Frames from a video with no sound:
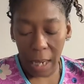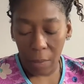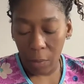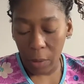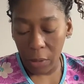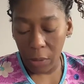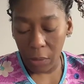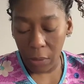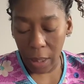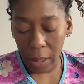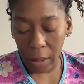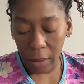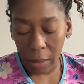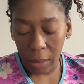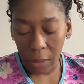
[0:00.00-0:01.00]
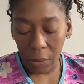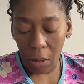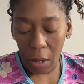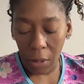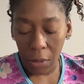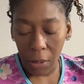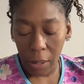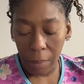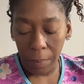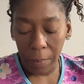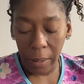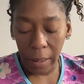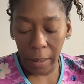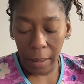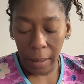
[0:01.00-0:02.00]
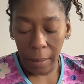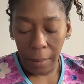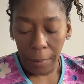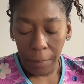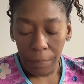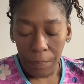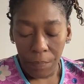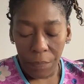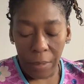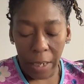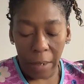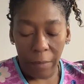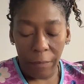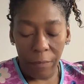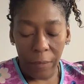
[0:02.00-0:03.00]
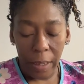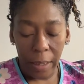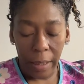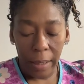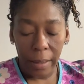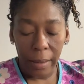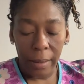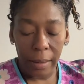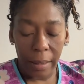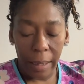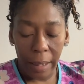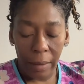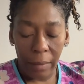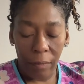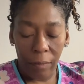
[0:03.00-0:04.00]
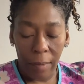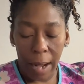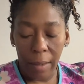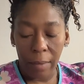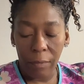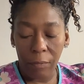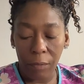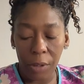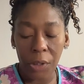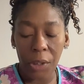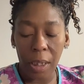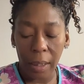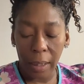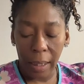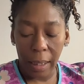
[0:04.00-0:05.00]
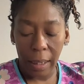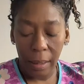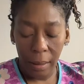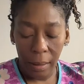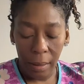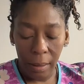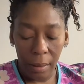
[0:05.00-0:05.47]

like, what are you going to do? Are you going to put their feelings, their fragility,